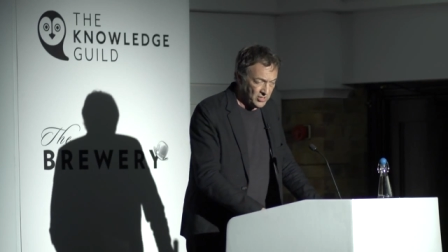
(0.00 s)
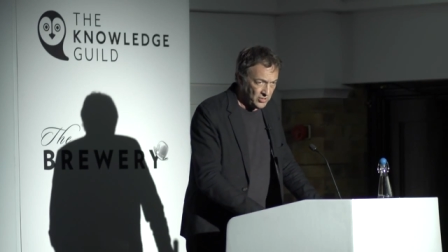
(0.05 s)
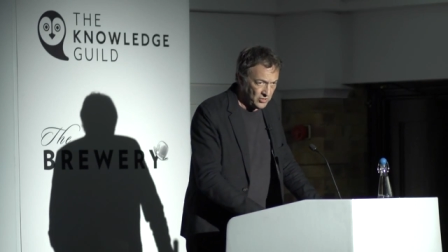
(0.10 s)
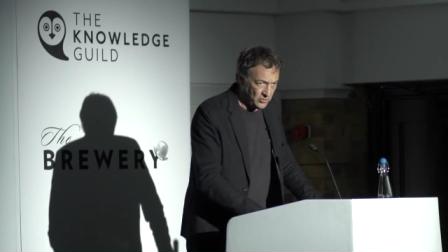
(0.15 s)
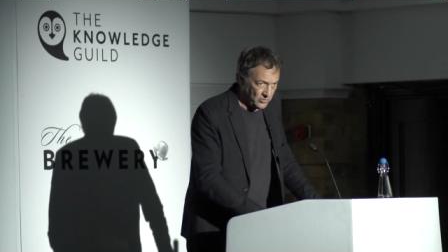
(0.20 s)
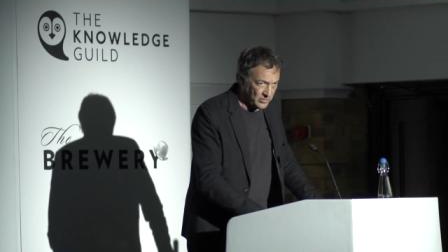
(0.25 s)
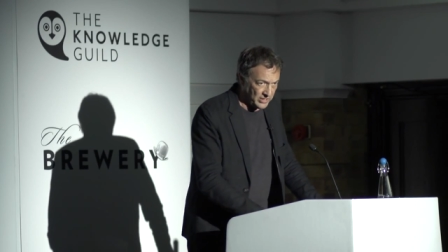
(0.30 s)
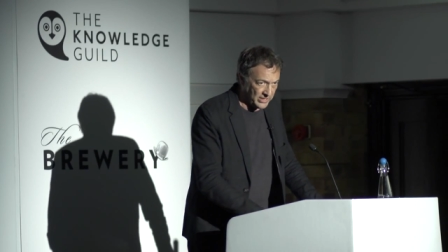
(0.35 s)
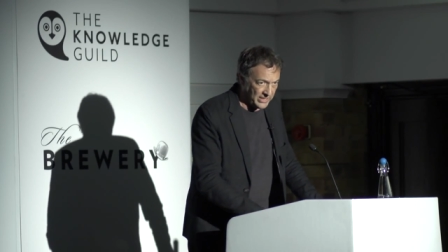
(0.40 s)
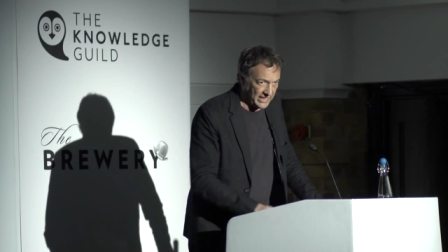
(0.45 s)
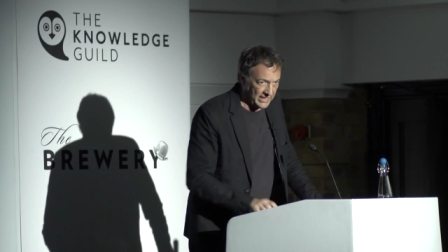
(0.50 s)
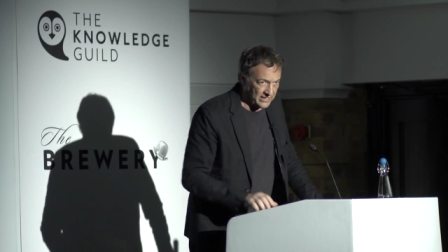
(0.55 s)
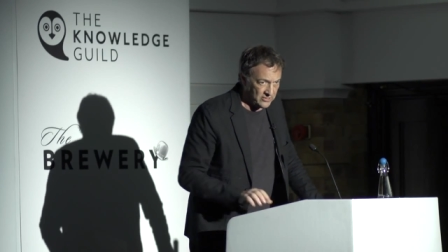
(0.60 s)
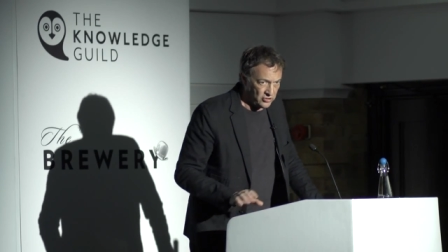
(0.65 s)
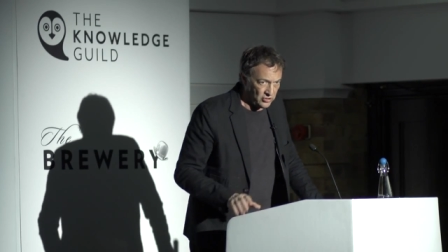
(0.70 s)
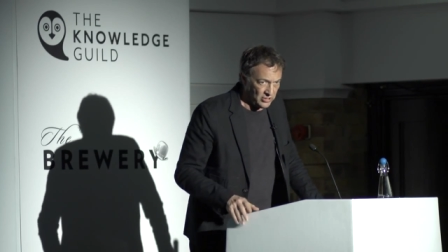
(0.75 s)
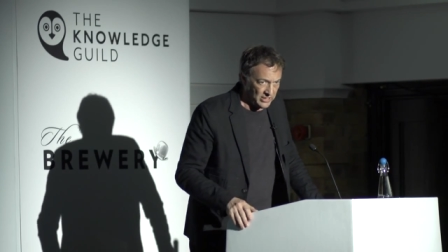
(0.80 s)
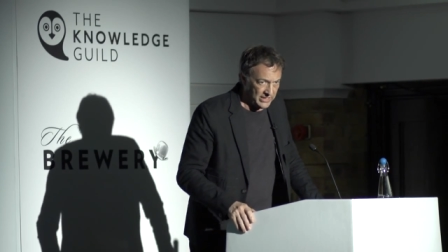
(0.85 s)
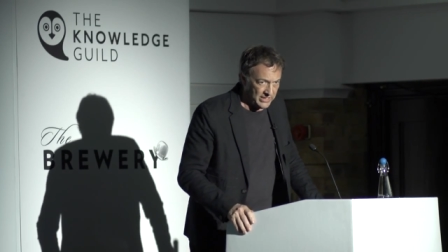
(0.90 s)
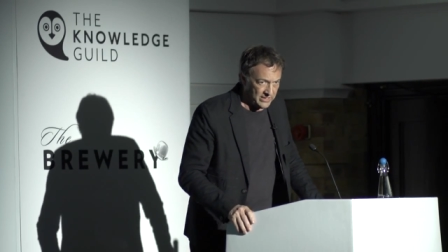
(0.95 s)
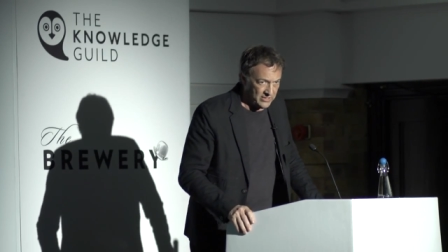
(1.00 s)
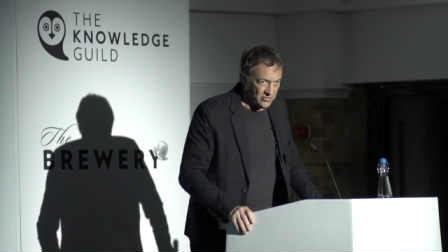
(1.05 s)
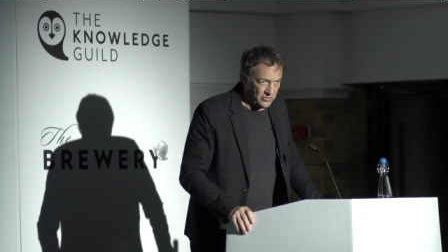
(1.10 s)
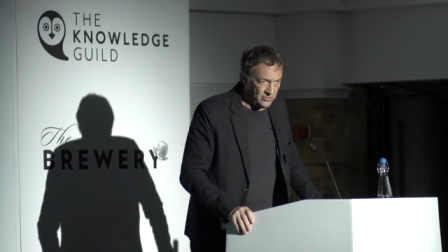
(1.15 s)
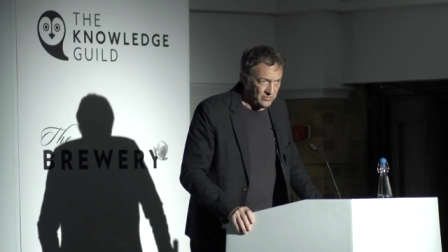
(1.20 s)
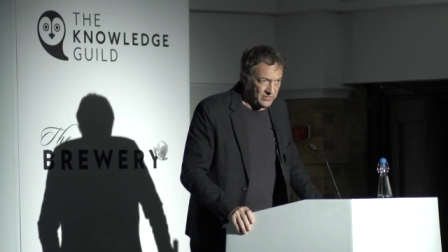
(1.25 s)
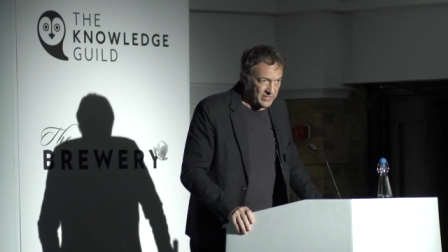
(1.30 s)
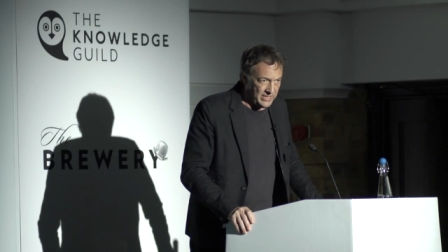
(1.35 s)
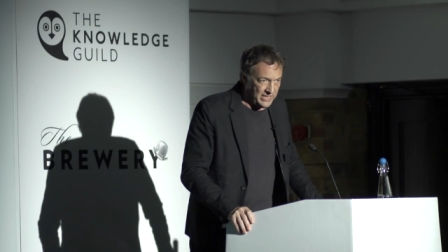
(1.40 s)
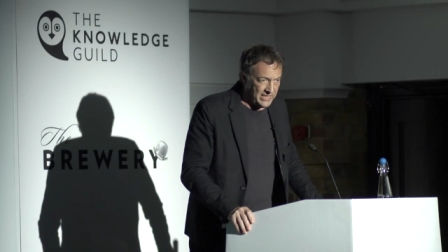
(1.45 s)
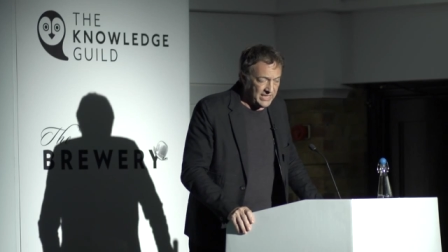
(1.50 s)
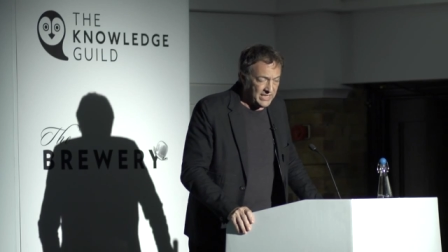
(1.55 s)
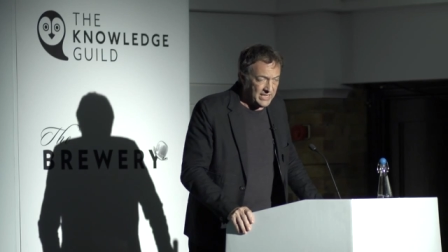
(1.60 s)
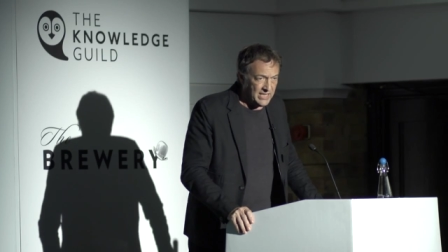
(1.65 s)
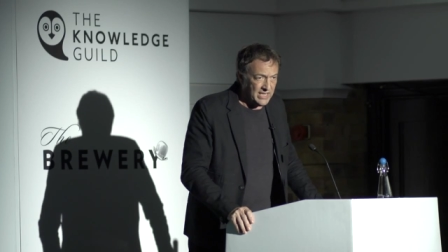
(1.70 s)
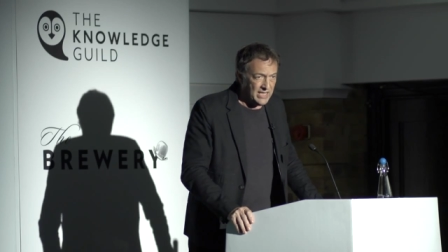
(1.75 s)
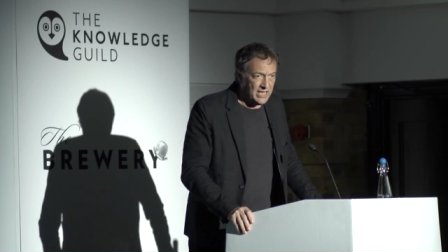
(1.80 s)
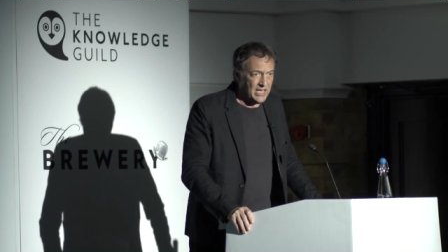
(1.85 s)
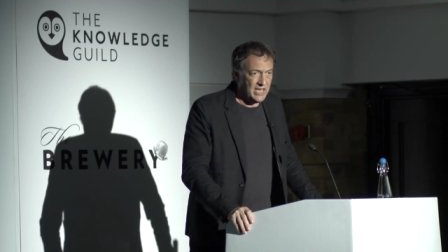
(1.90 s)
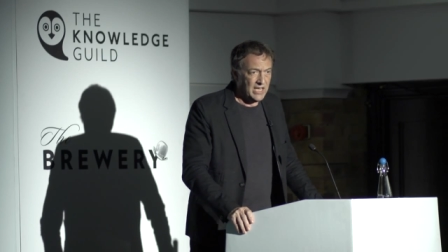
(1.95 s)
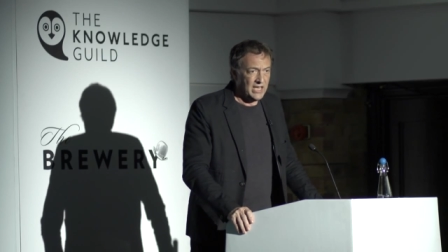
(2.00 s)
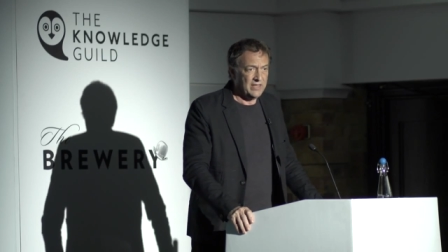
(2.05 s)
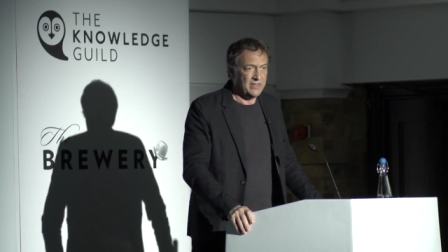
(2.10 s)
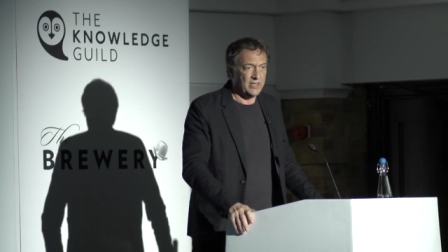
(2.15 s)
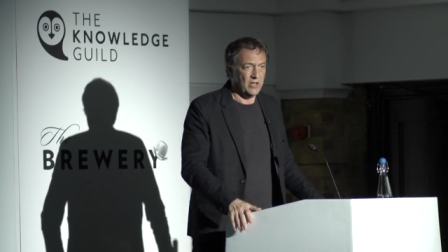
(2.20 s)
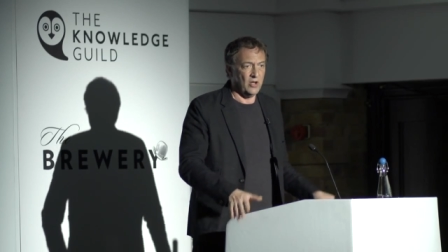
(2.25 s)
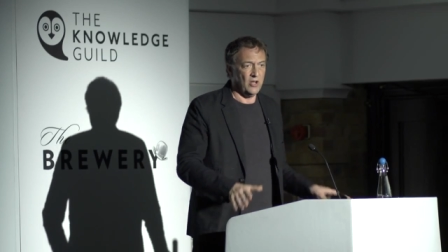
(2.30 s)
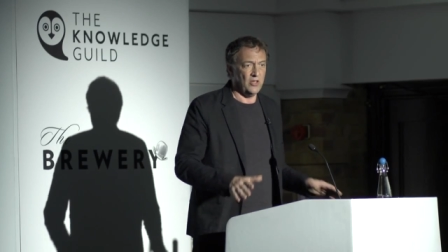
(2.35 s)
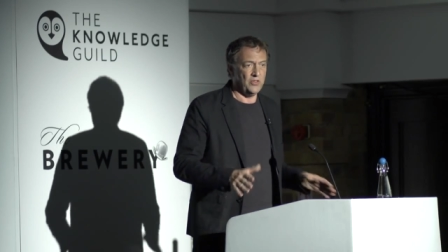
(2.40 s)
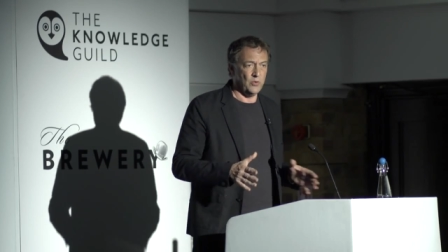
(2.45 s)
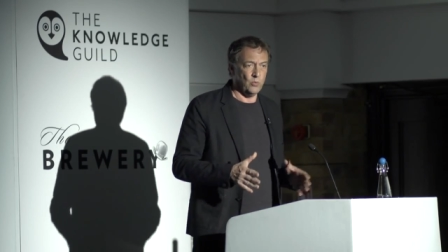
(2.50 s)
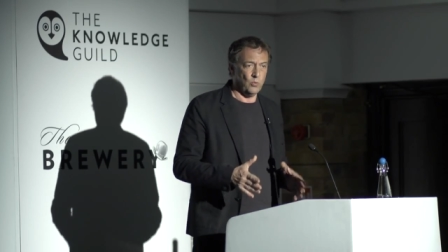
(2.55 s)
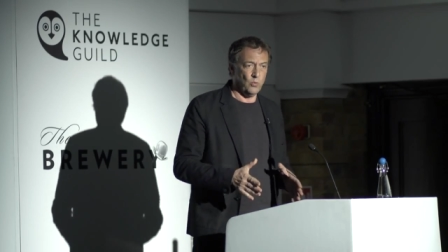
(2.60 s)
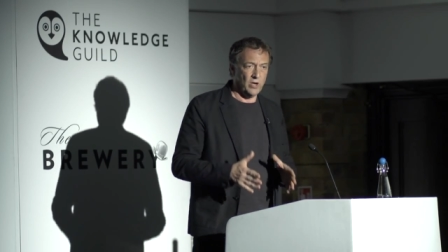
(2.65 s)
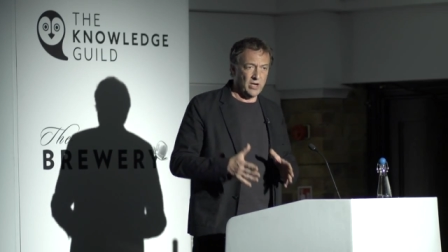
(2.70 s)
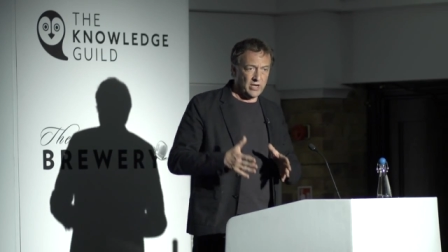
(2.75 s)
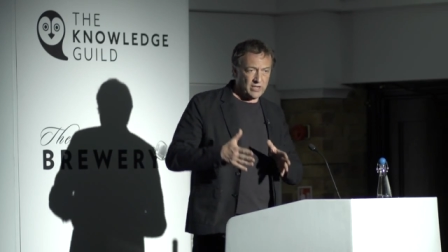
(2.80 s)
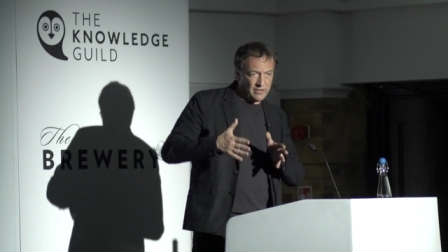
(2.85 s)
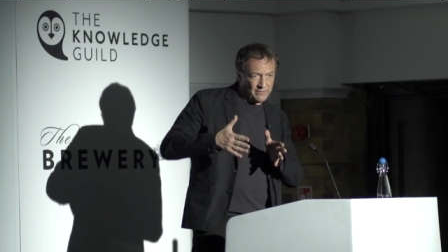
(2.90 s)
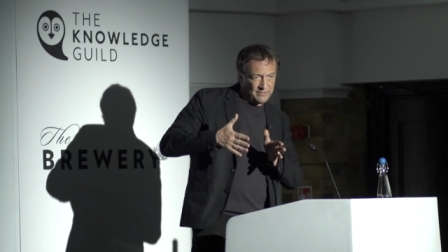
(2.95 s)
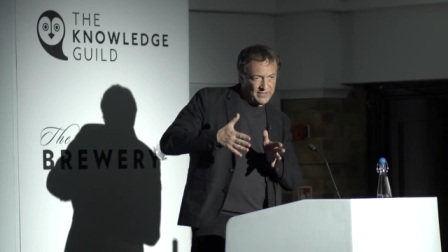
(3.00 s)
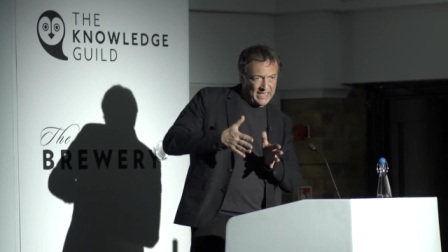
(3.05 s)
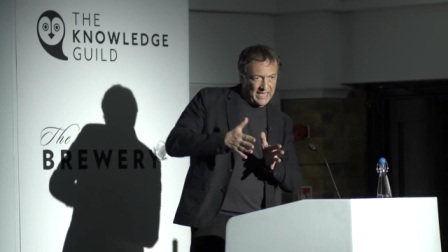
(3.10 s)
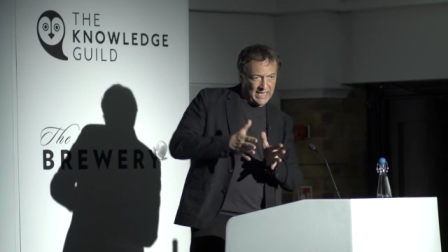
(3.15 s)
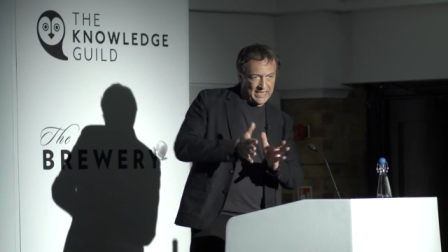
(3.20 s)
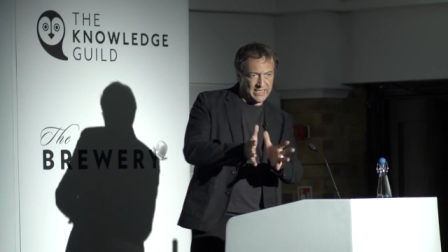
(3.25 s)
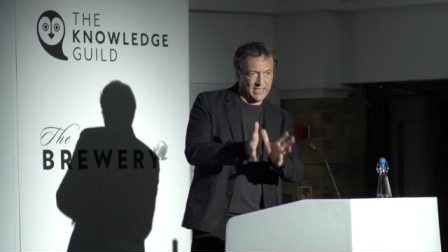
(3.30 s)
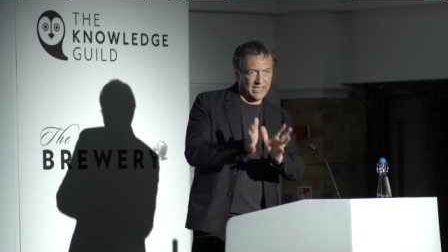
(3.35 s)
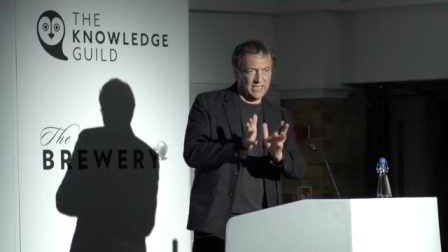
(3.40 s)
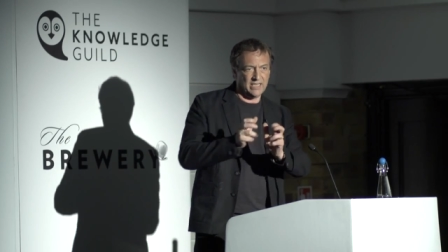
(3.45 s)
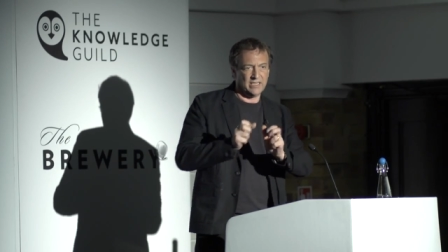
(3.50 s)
who can actually do the work of getting